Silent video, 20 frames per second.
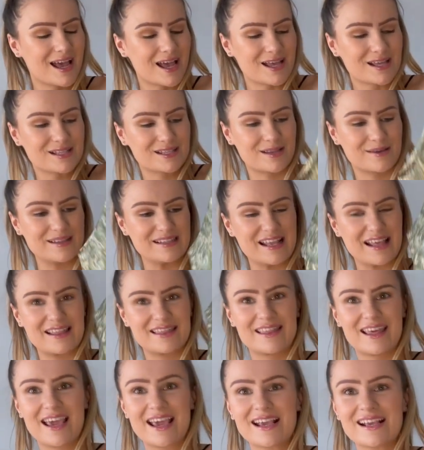So it's
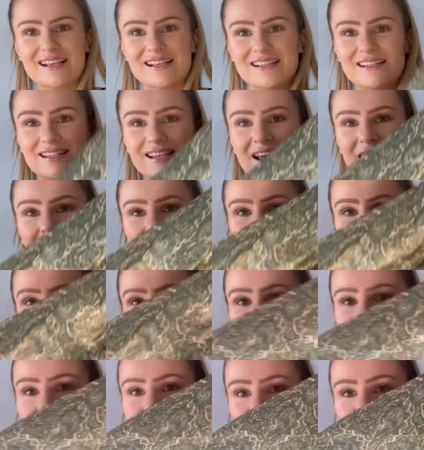this
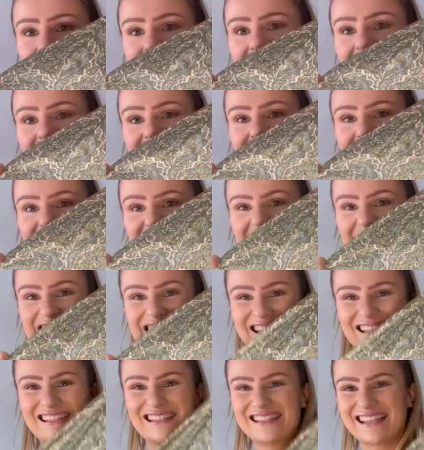like
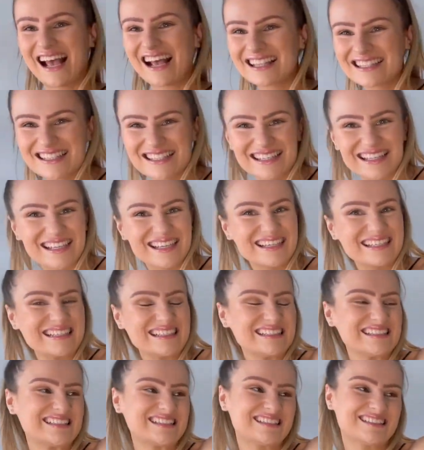satiny
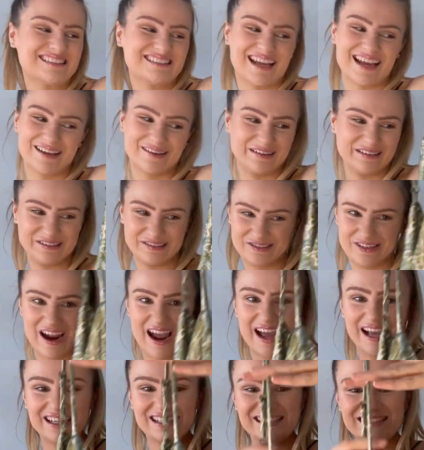style
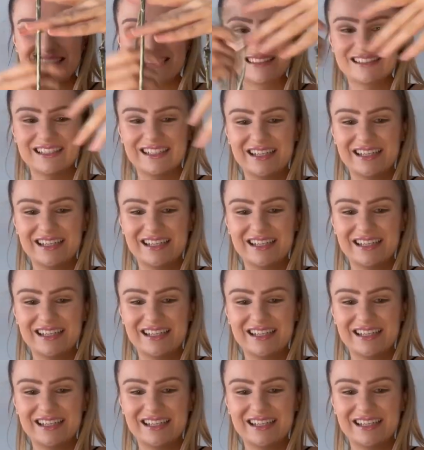dress.